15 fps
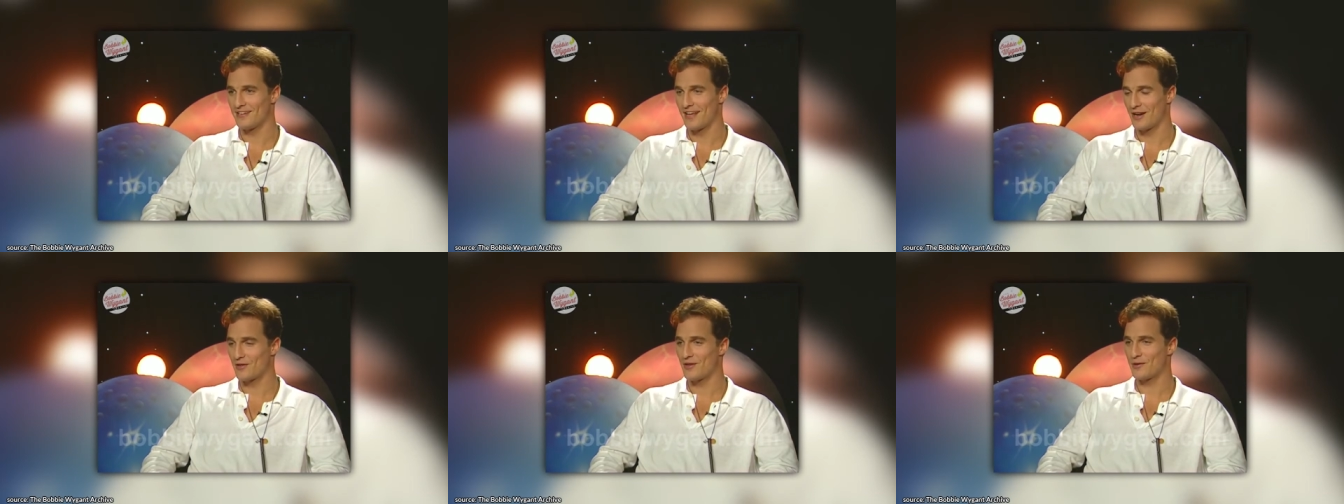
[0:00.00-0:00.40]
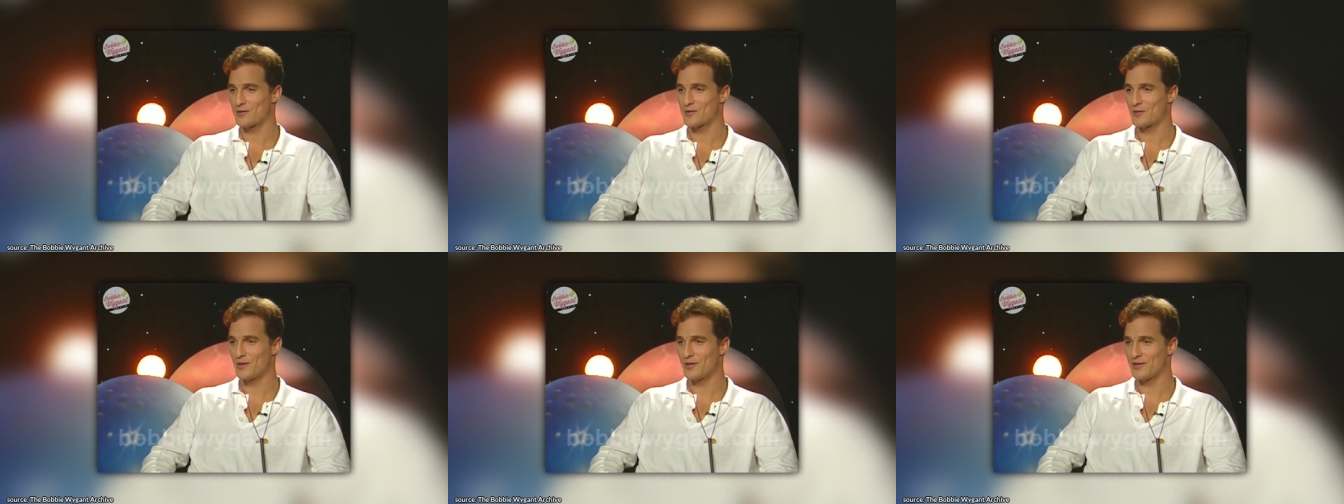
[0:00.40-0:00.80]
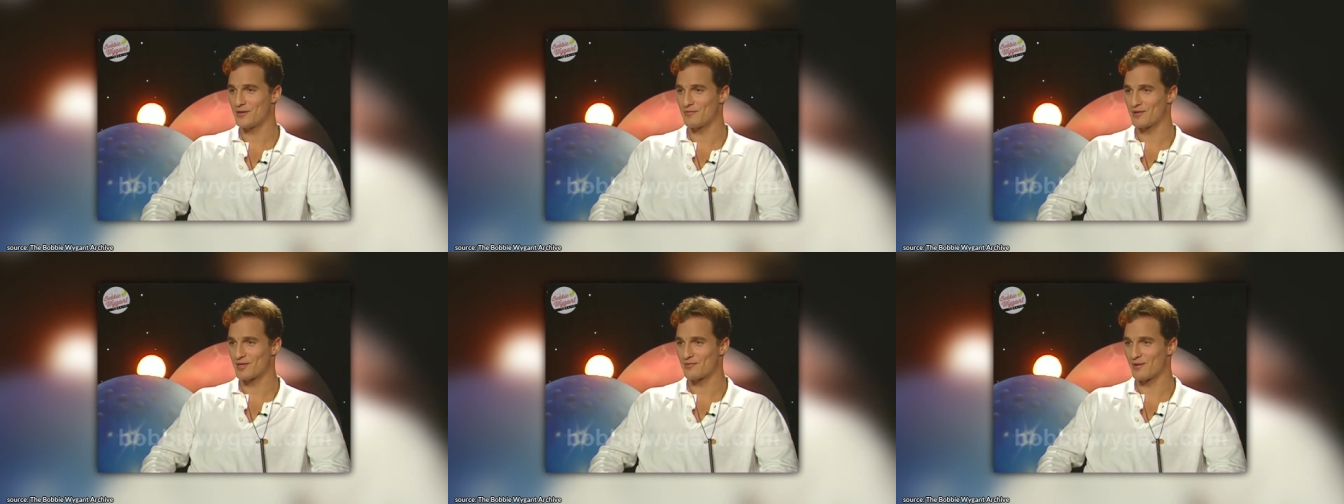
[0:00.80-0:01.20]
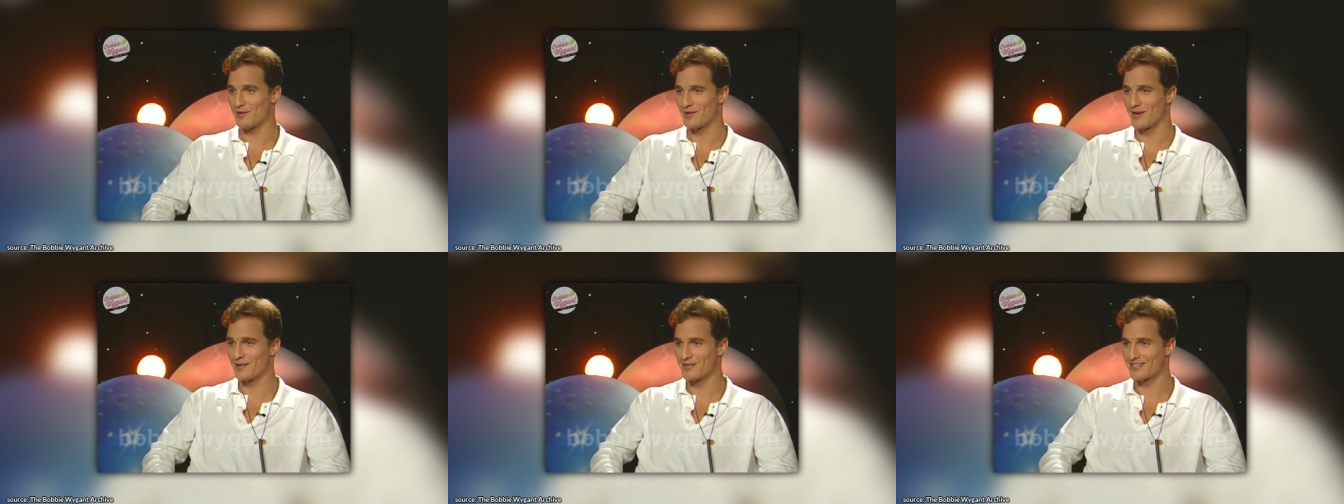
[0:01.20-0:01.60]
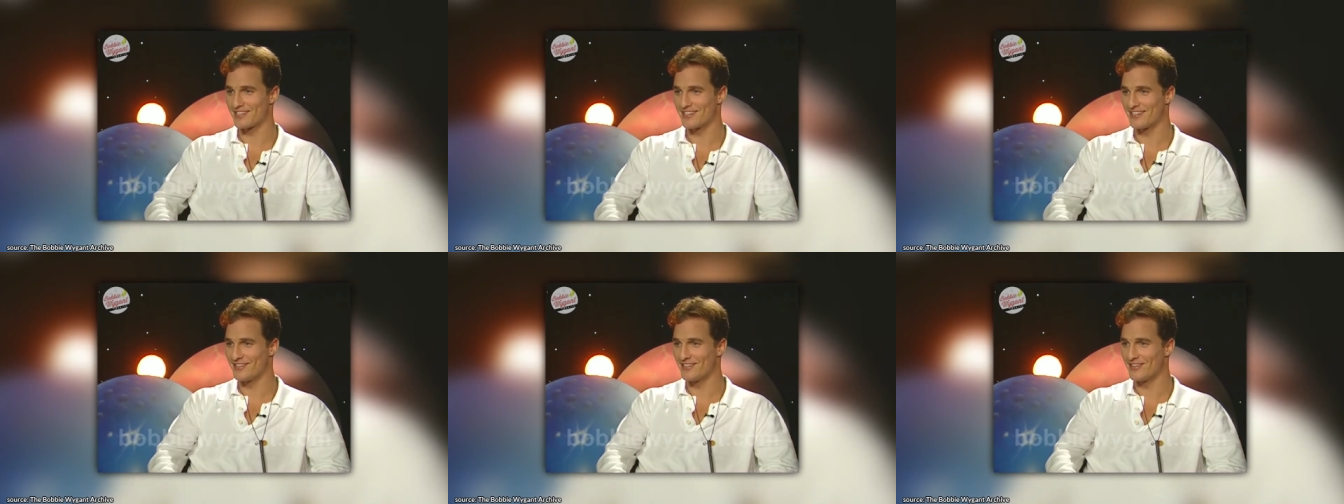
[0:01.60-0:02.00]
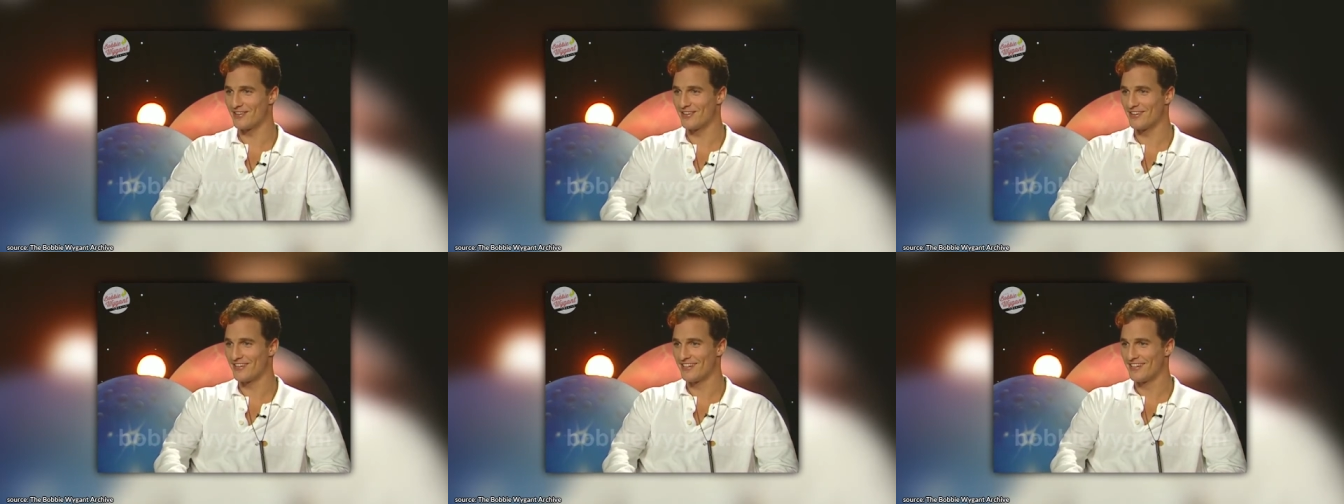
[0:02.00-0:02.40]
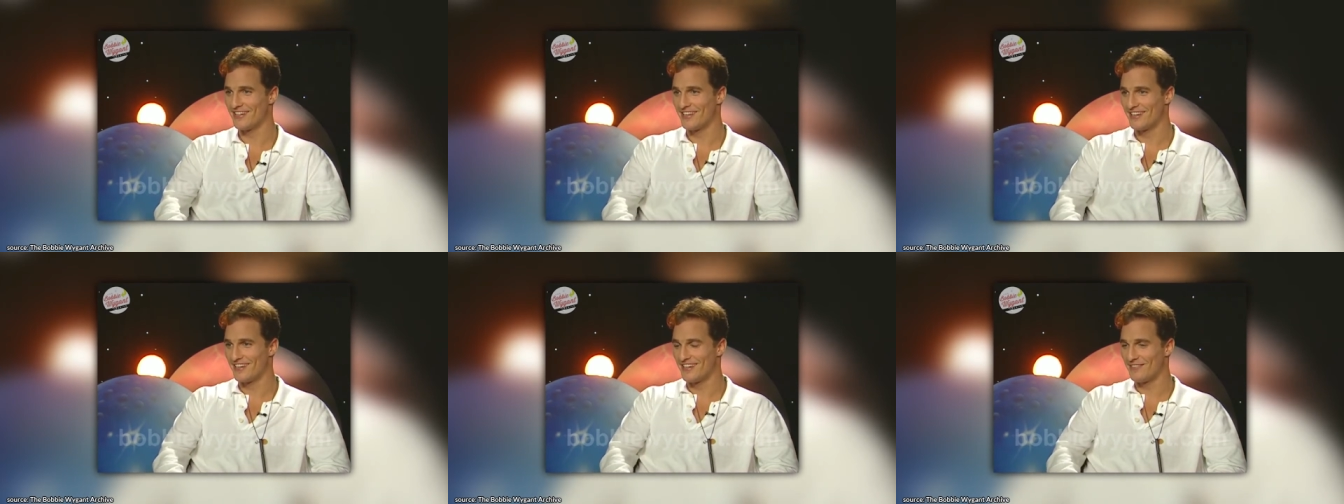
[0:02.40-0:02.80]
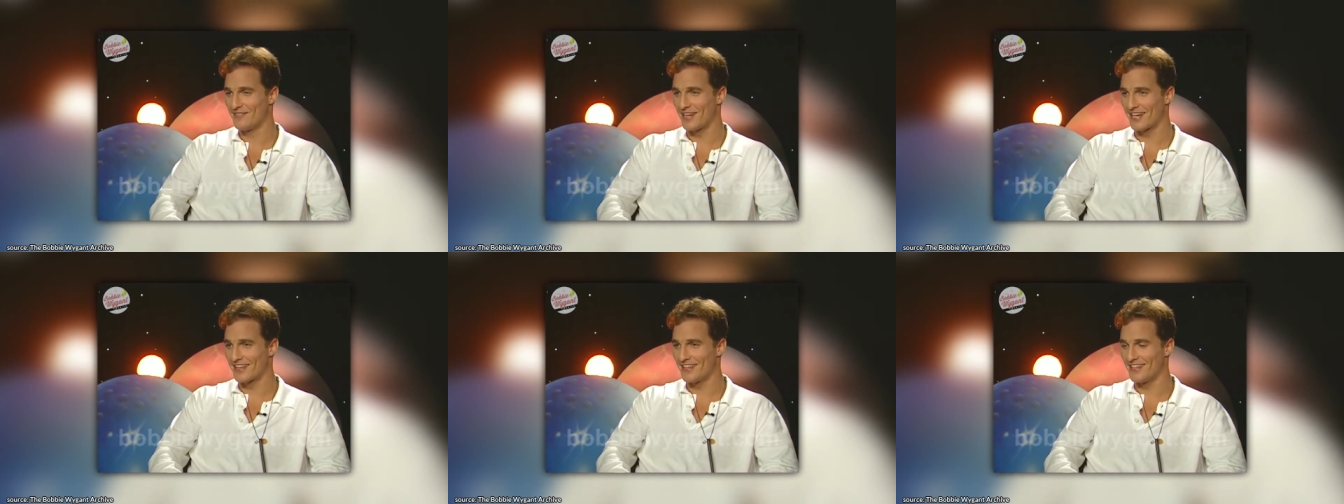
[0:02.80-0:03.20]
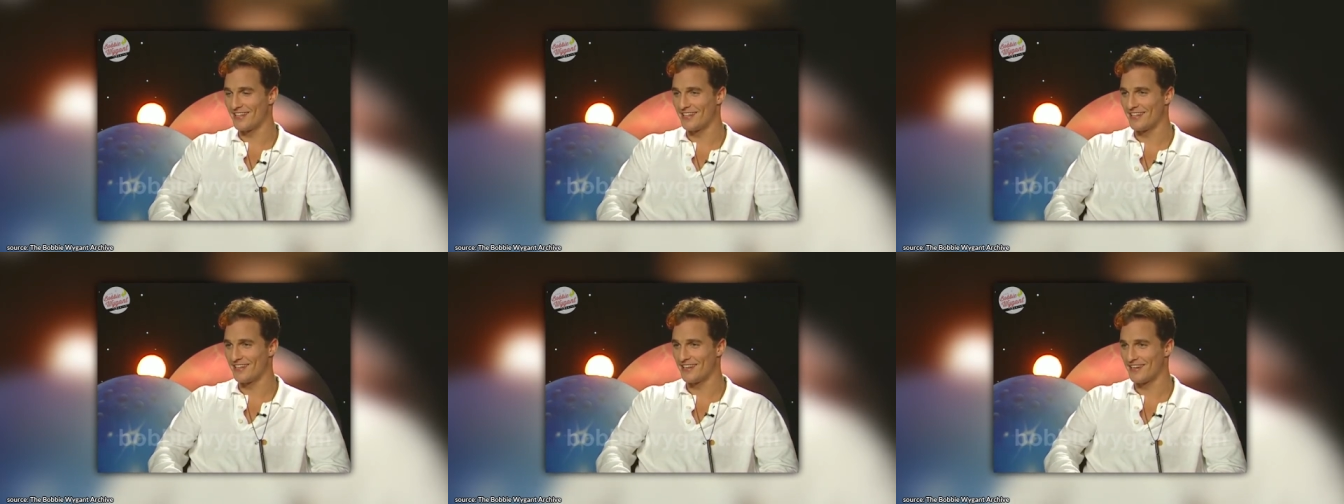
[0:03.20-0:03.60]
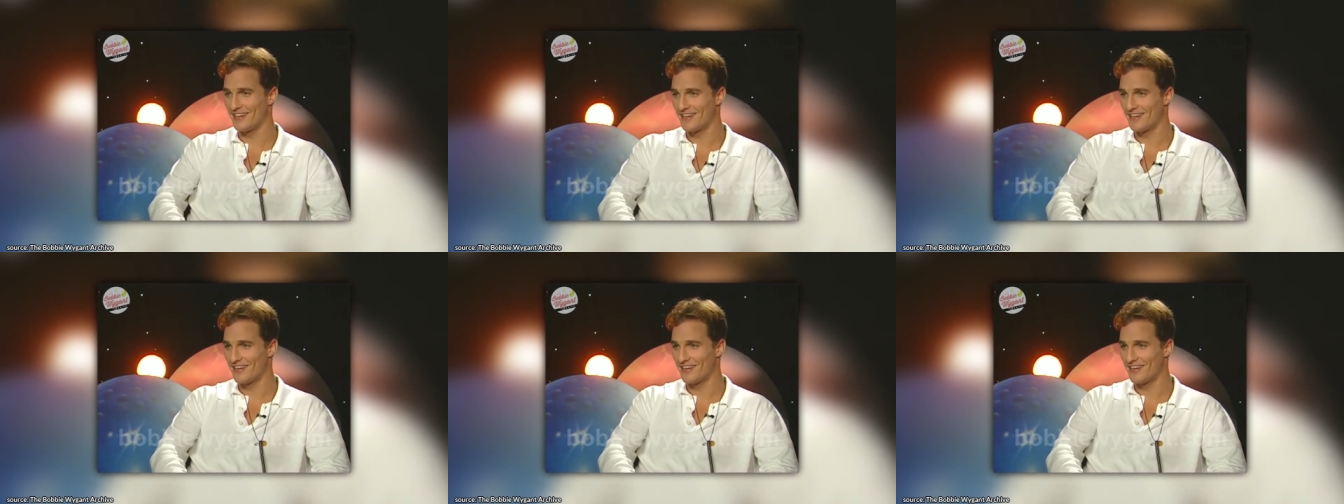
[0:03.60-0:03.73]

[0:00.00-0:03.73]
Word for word: I don't think I was worried too much about what I was going to do back then.